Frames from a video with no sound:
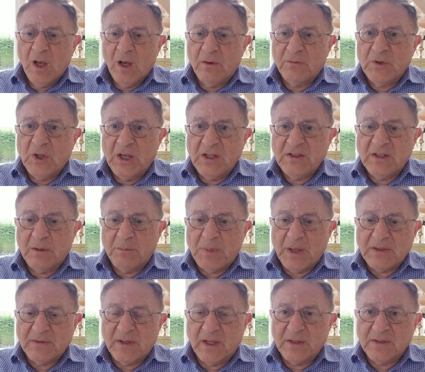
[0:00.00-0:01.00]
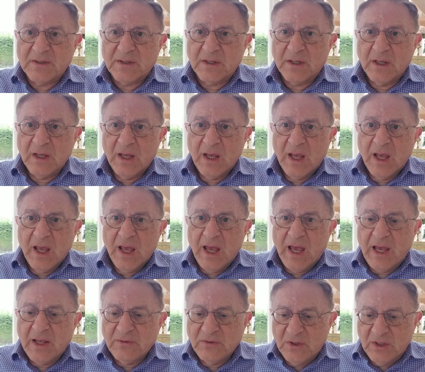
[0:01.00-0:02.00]
the independence,
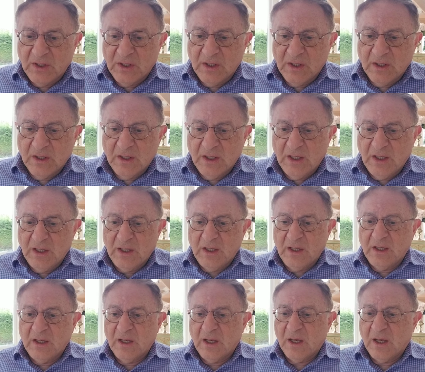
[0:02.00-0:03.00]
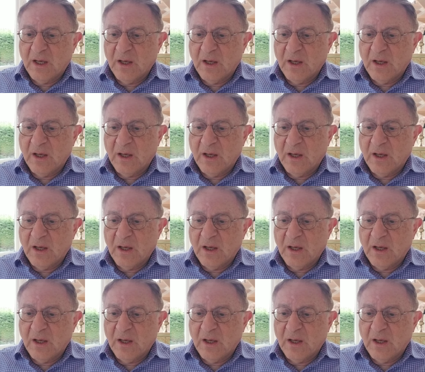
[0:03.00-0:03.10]
and he